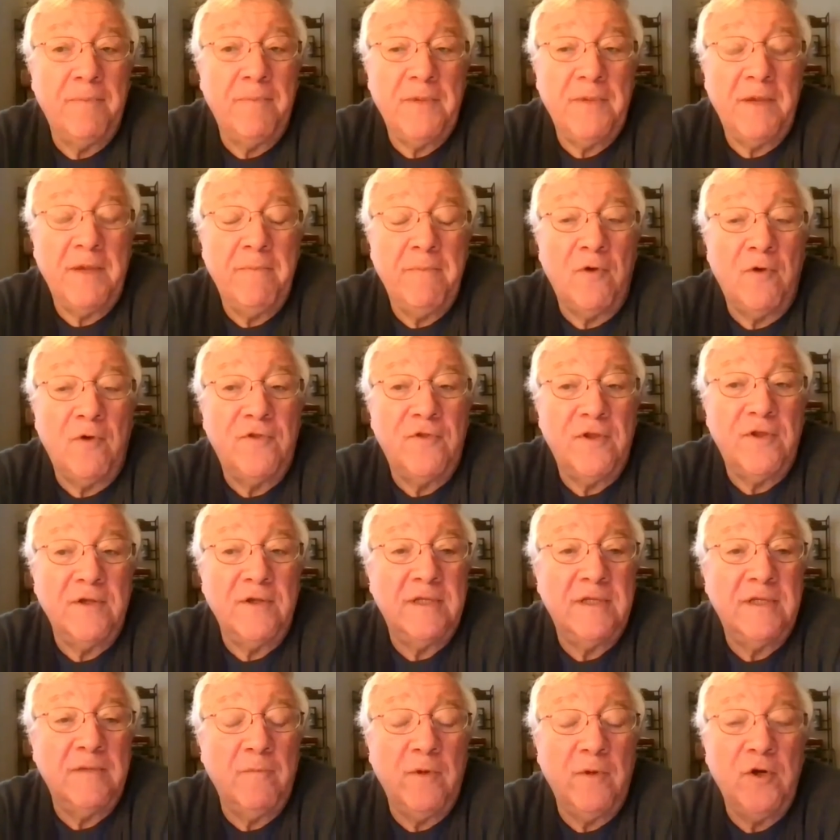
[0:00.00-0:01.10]
They both
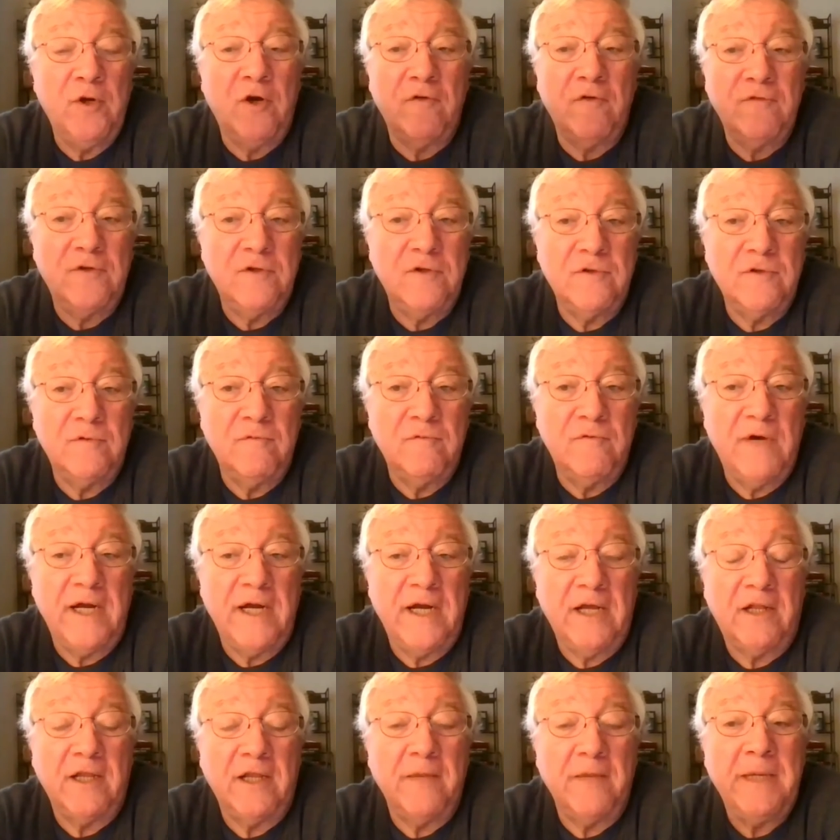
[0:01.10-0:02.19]
went off the
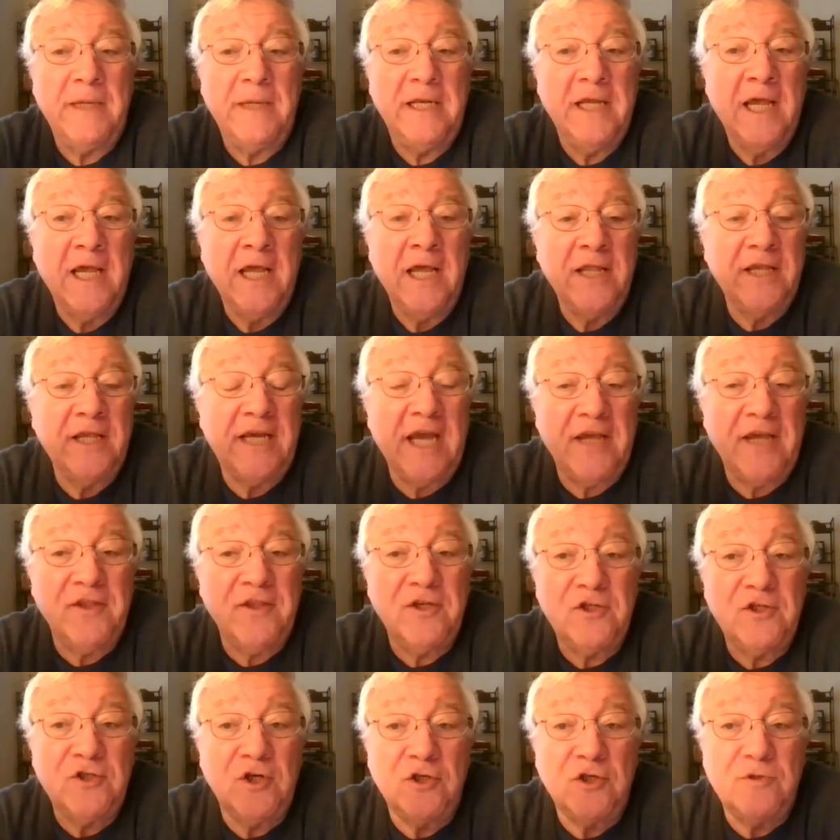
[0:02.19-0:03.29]
rail. I mean, the
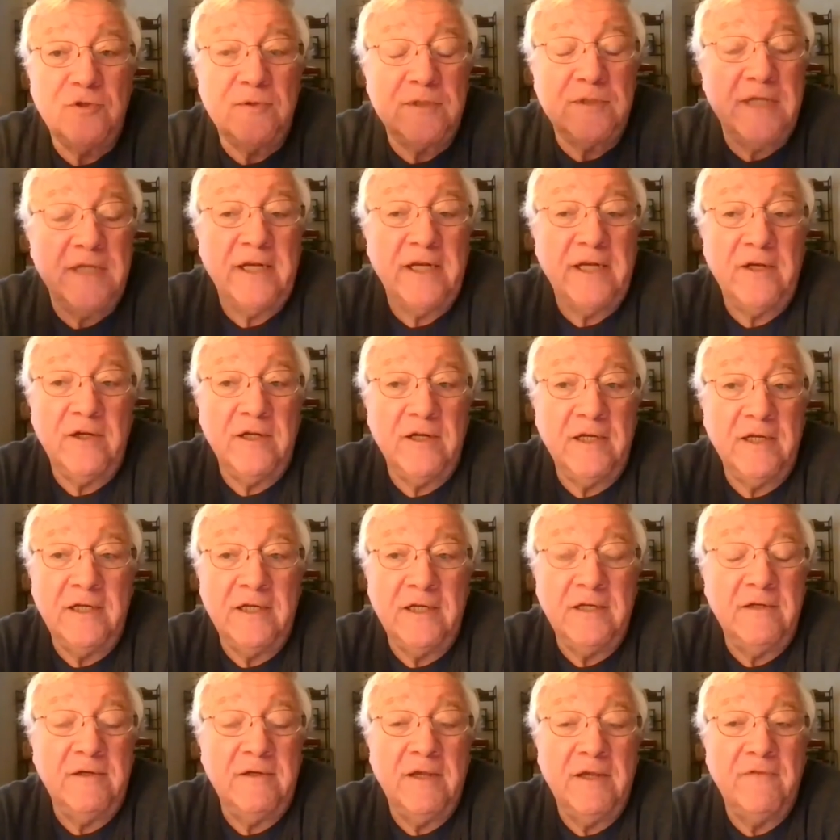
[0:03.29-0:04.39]
Catholic Church was not
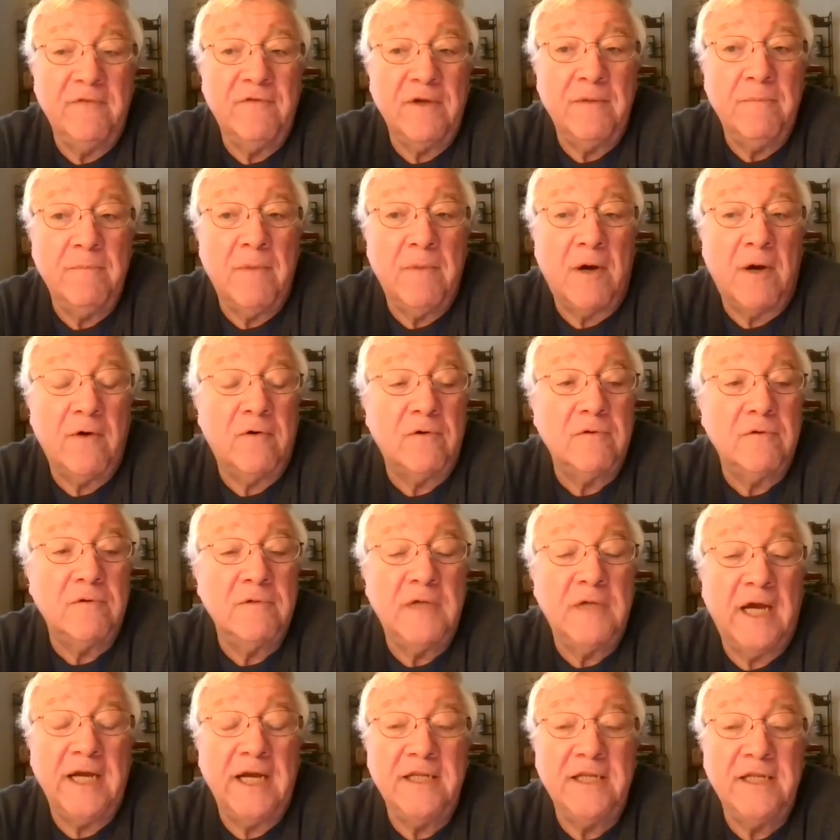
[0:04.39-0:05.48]
giving moral
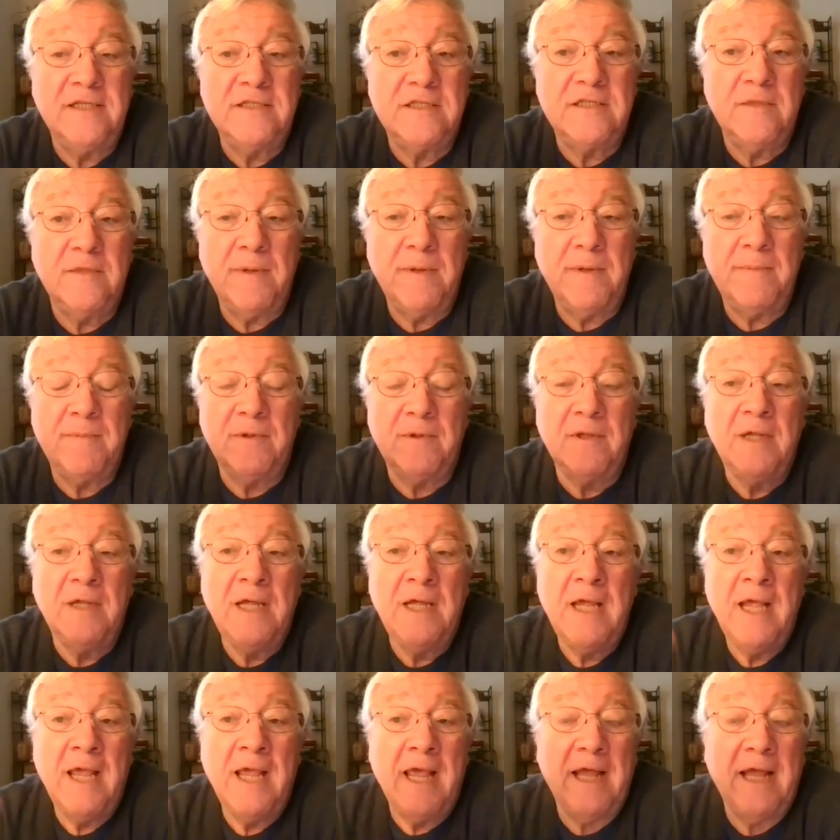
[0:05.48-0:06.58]
guidance to people,
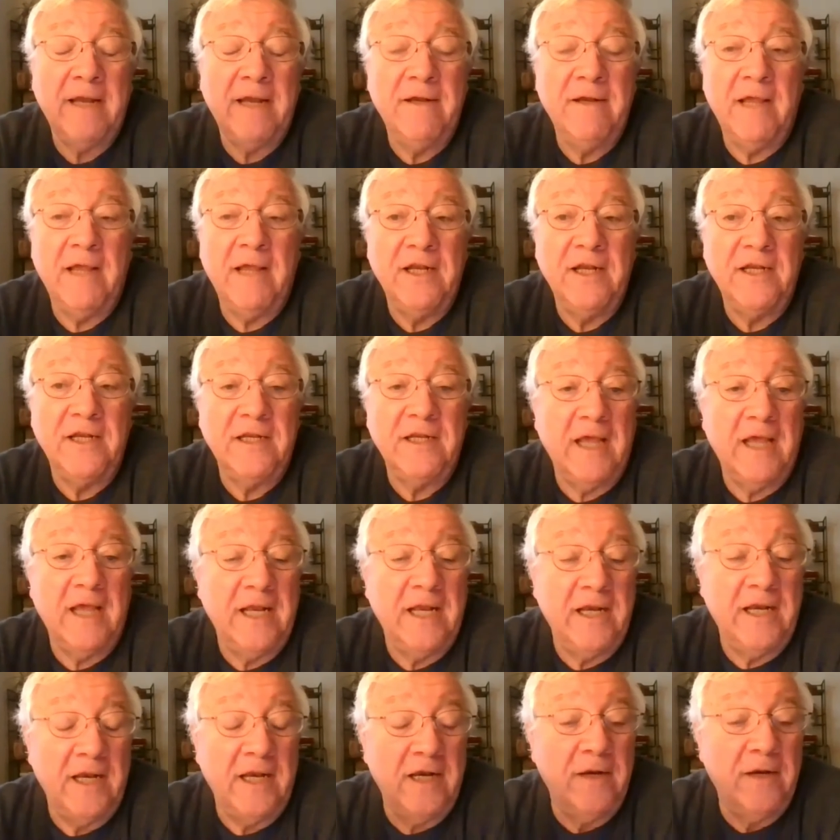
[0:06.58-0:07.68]
and
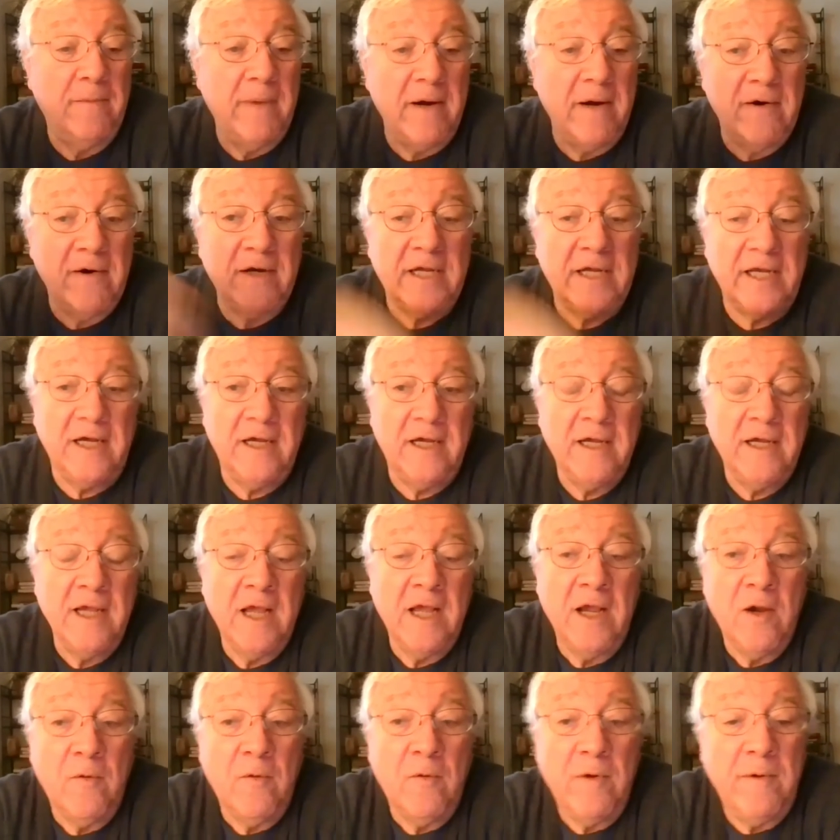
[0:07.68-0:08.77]
in America,
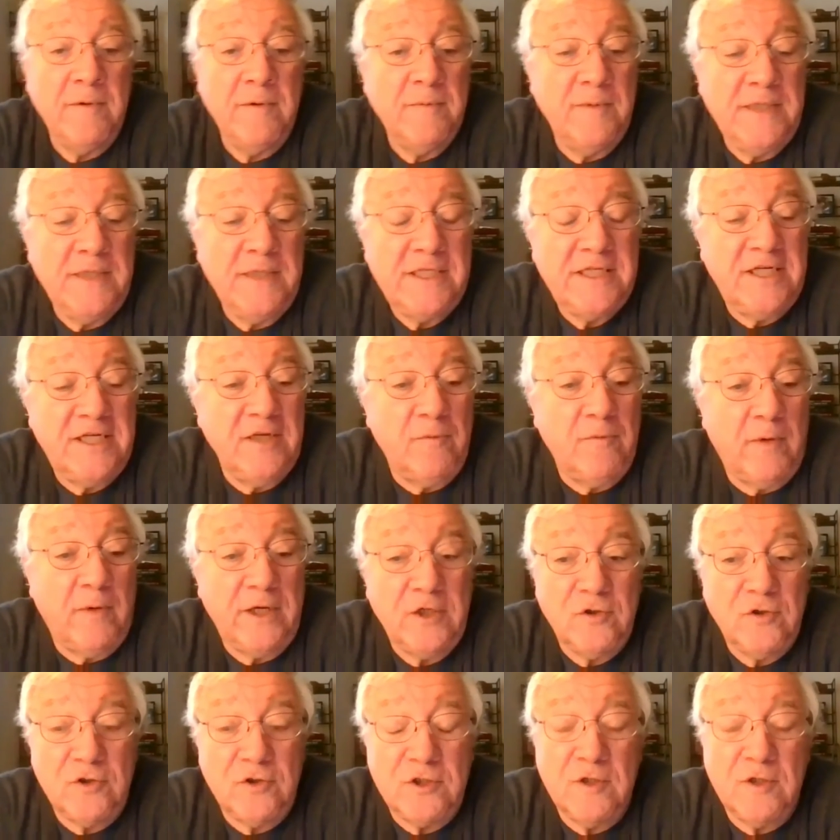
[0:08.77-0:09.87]
we still want
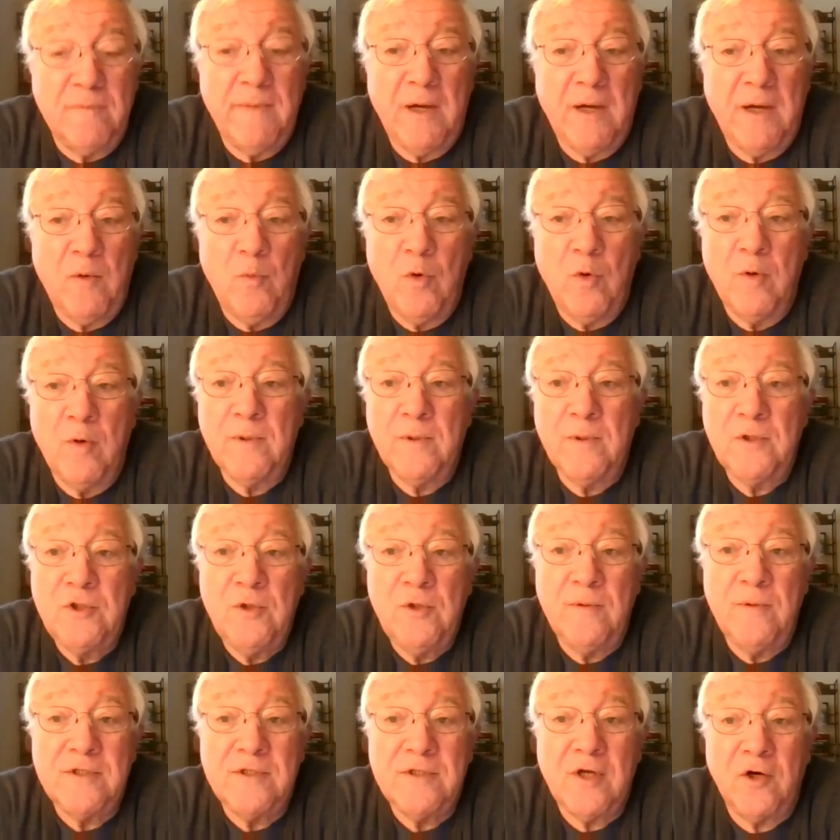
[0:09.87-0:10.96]
to talk about World War
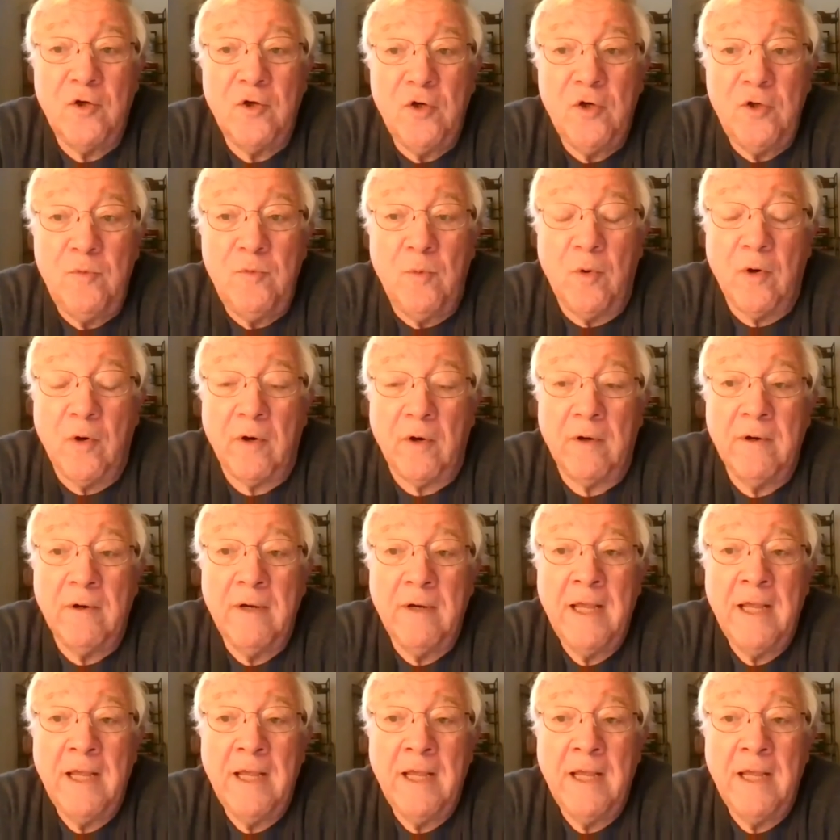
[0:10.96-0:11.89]
II as our good war.